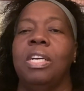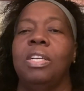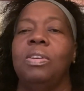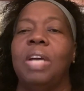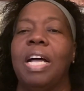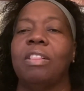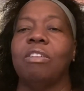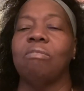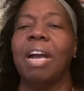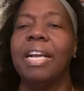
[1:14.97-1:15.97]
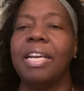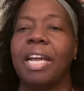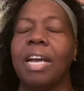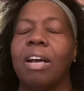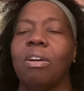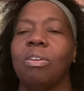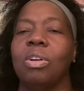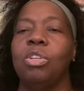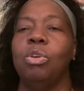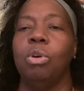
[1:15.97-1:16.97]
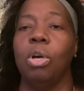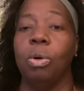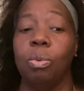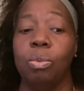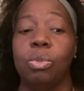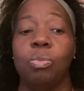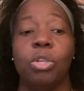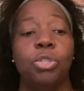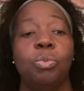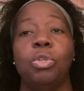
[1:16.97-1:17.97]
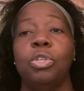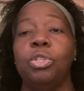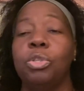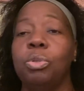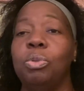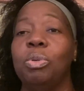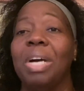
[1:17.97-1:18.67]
You have to write down your goals, what you want to do.